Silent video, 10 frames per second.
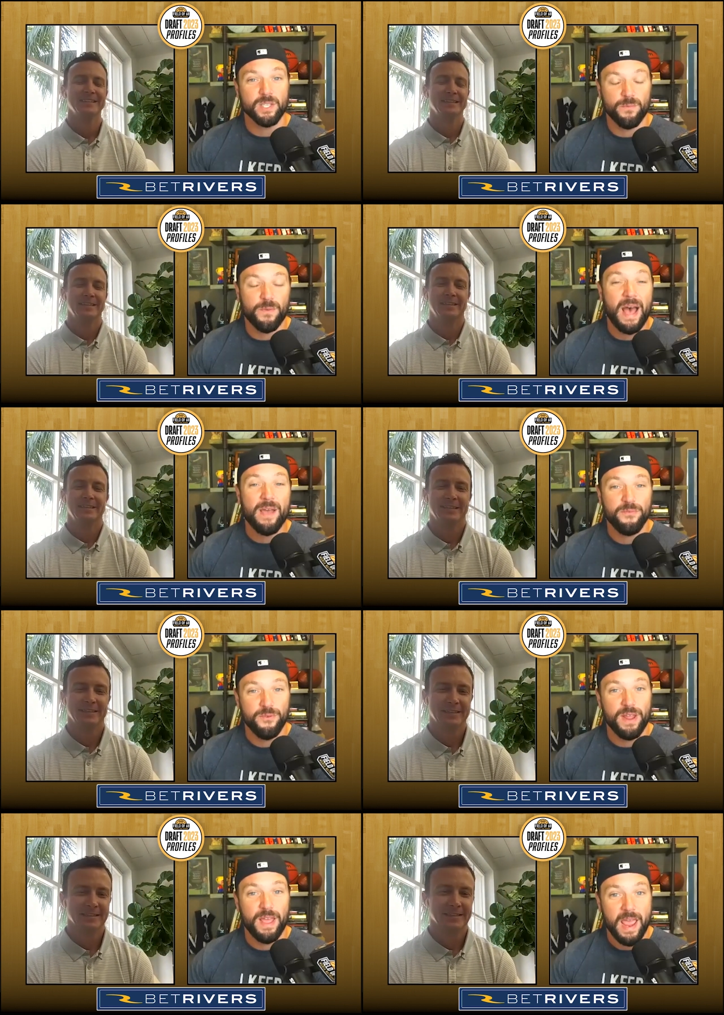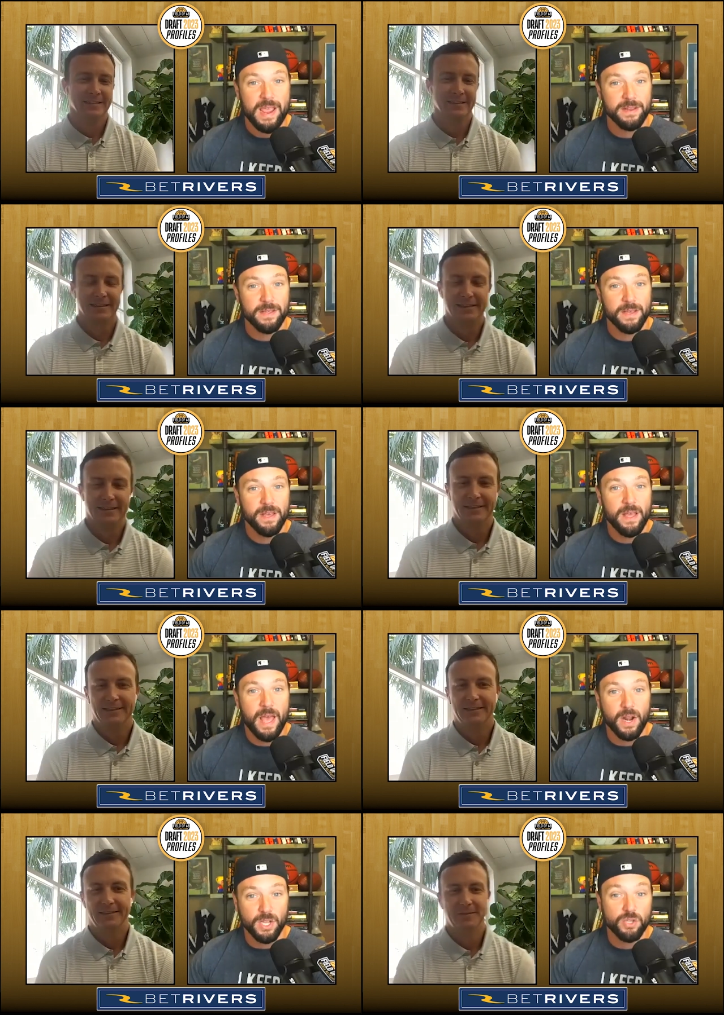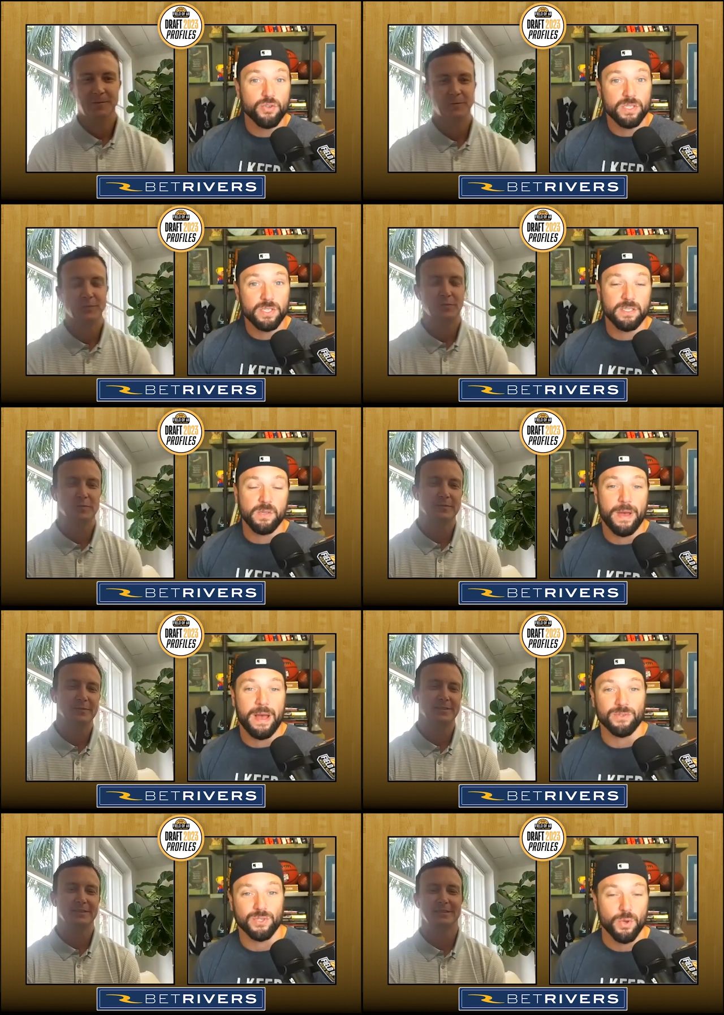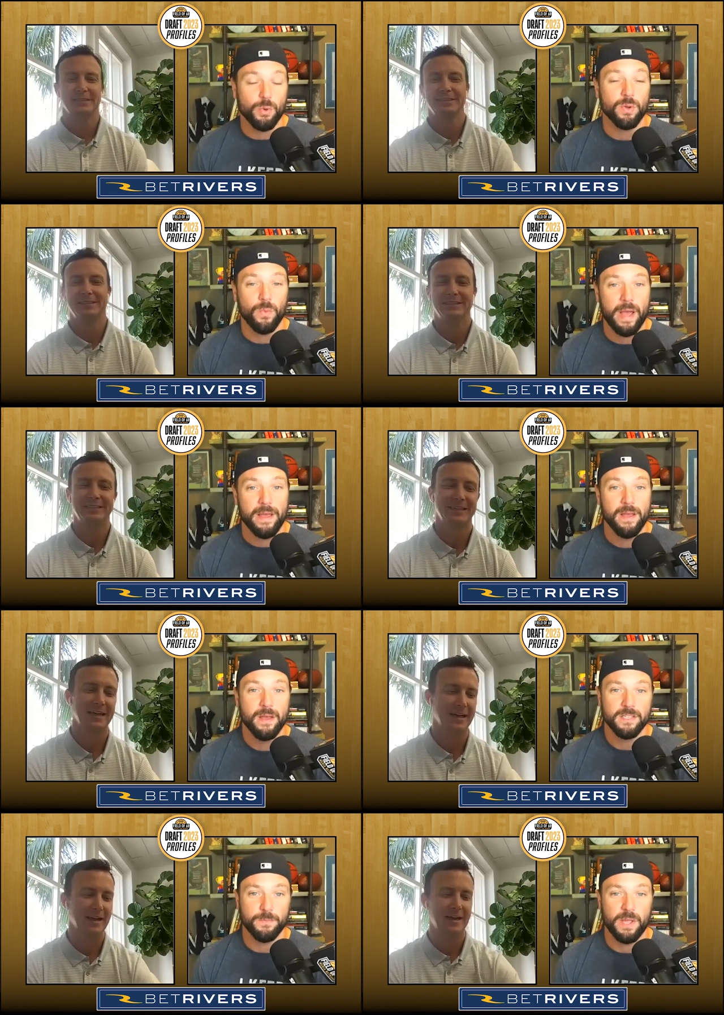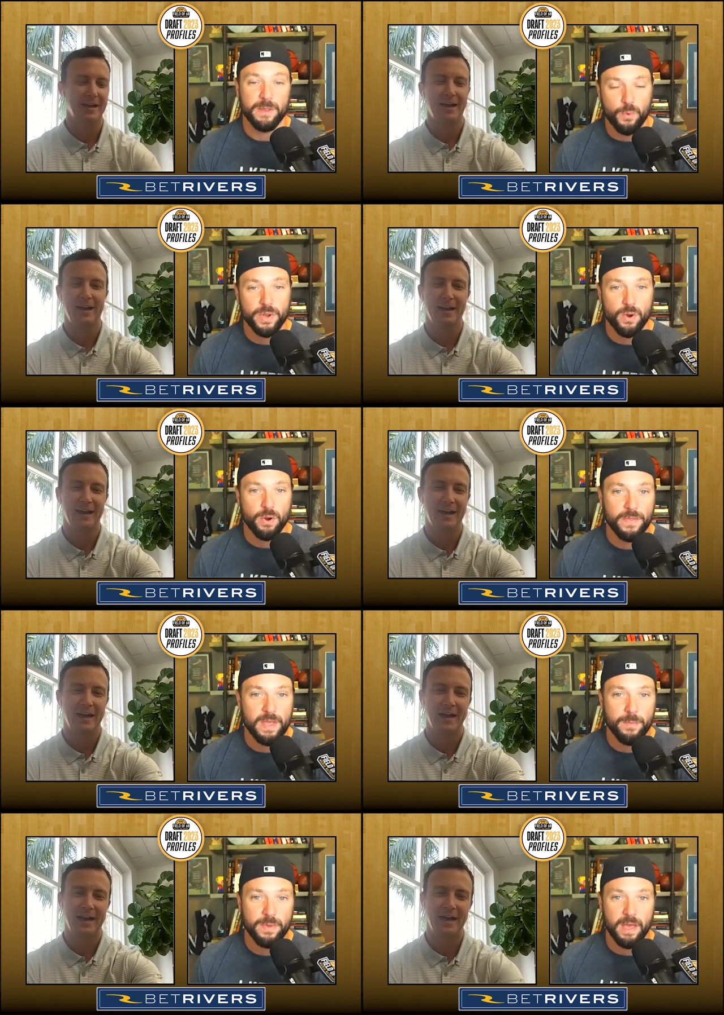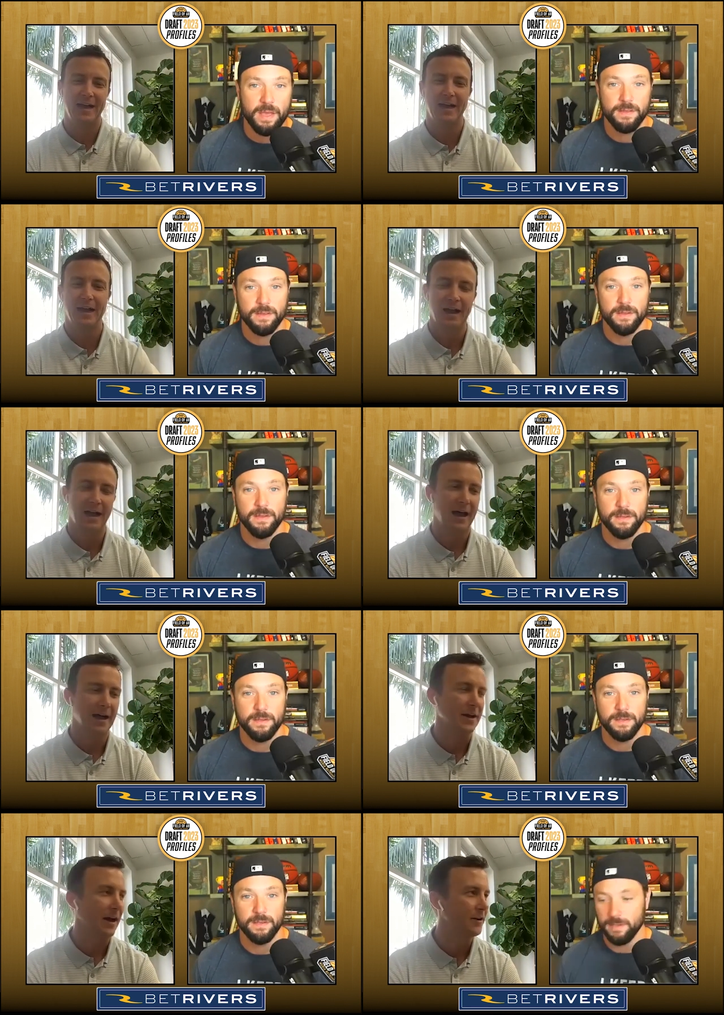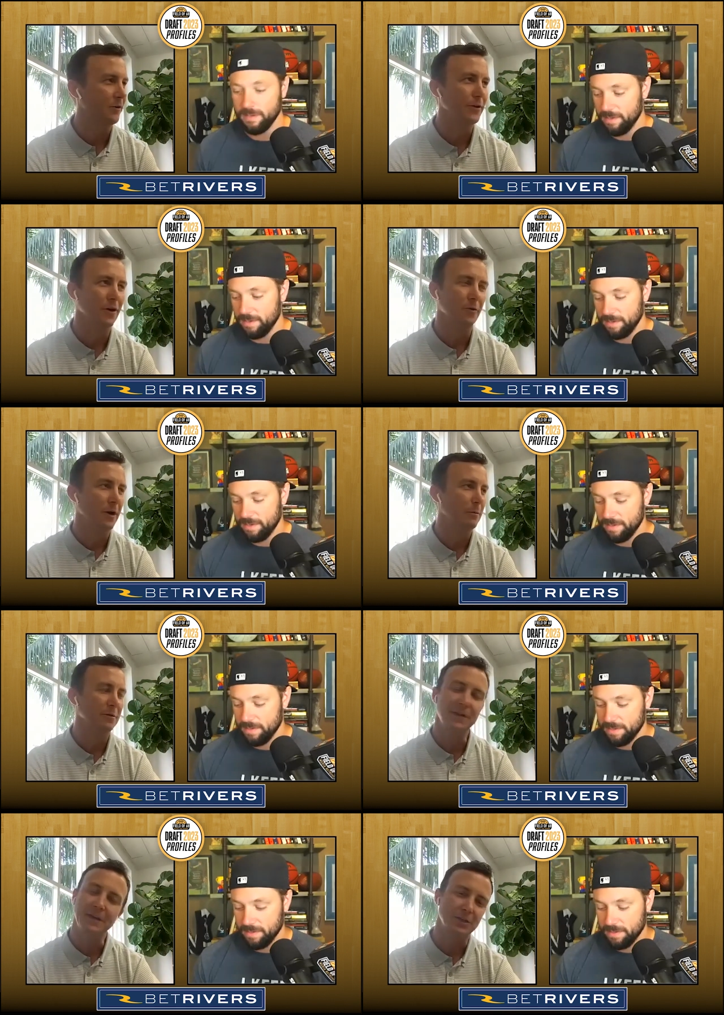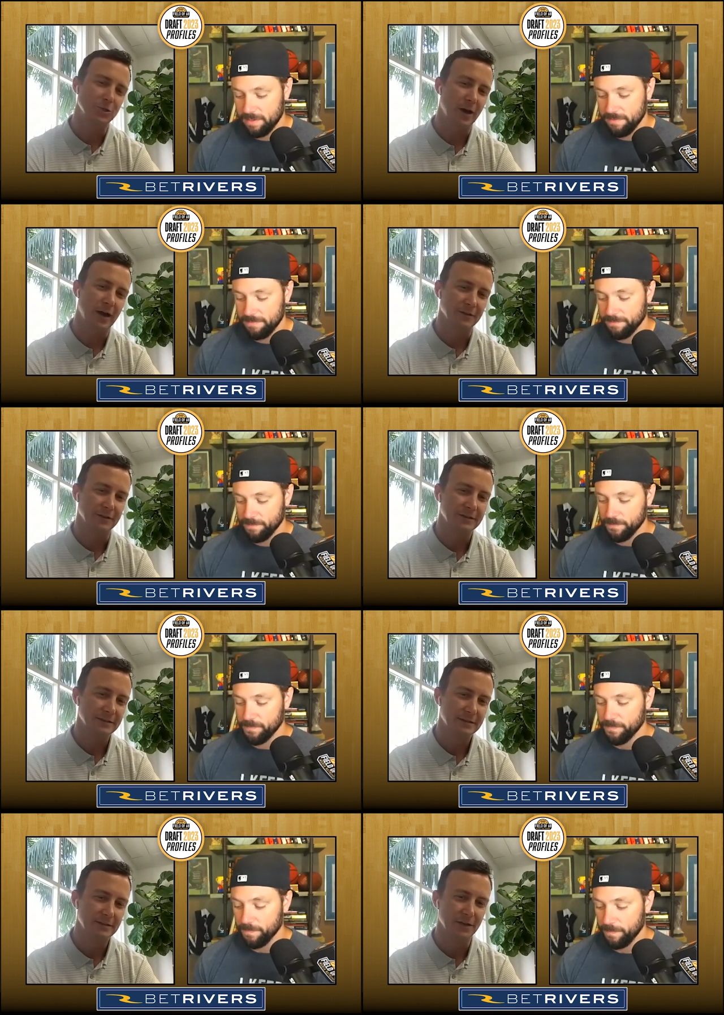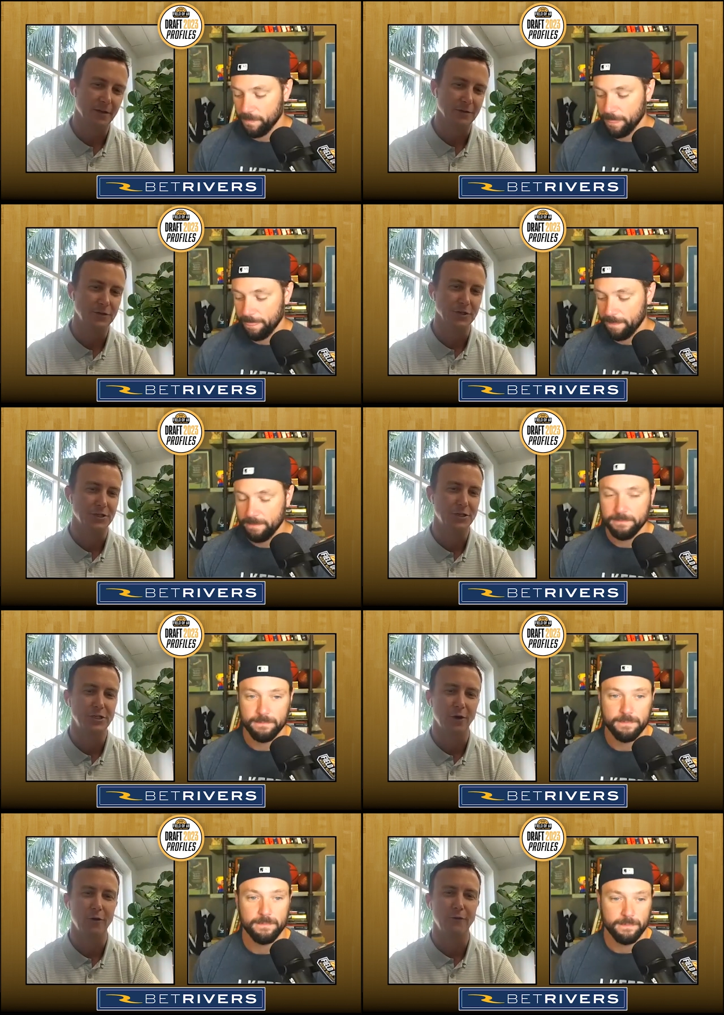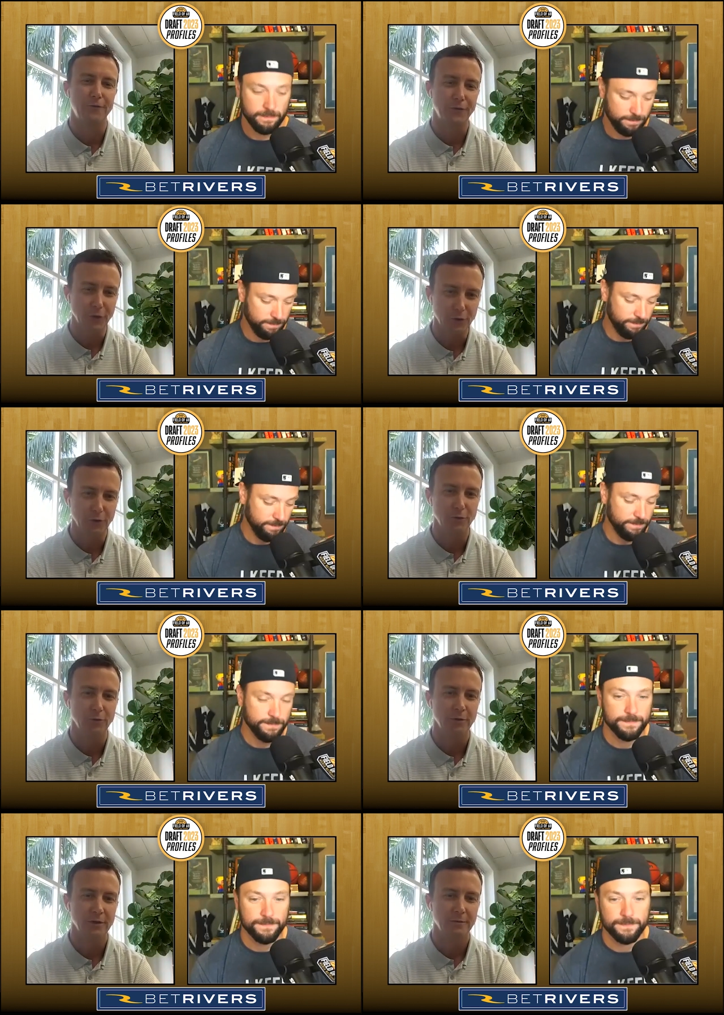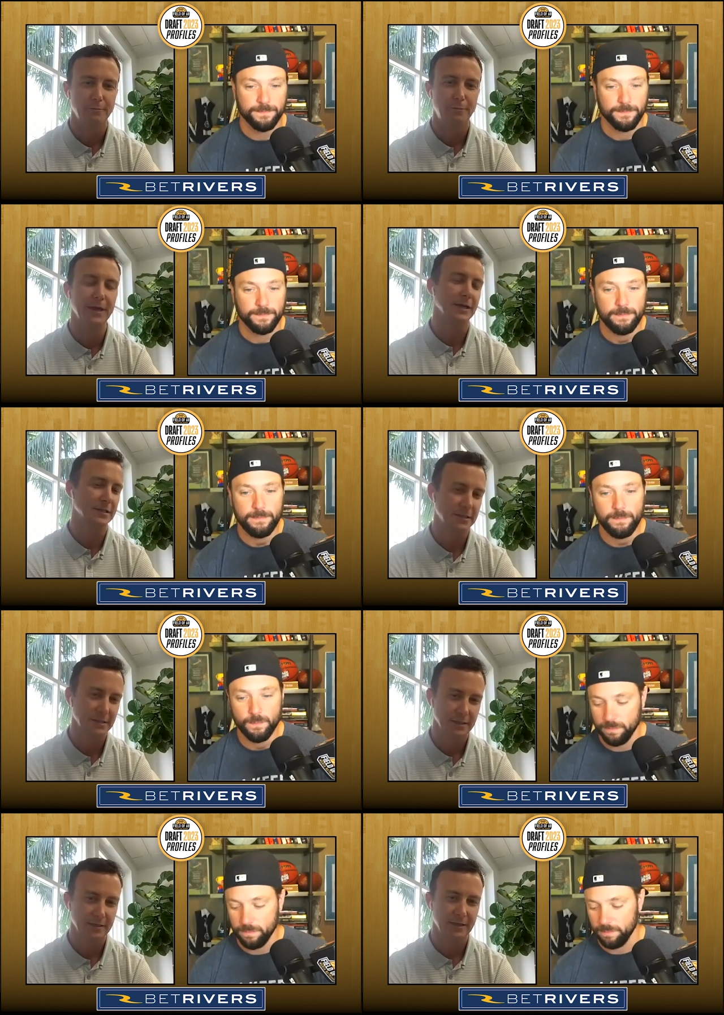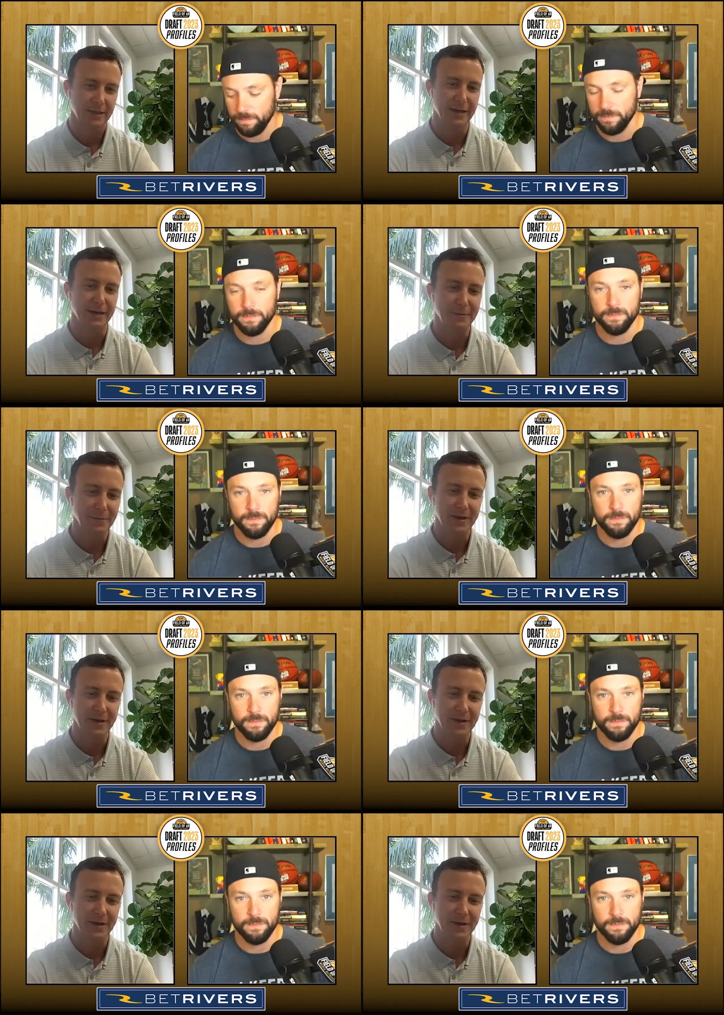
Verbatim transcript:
Speaker 1: is five foot eight and 160 pounds soaking wet to play point guard in the NBA?
Speaker 2: I, I don't know, Rob, if he gets drafted. You know, there's just so few picks in an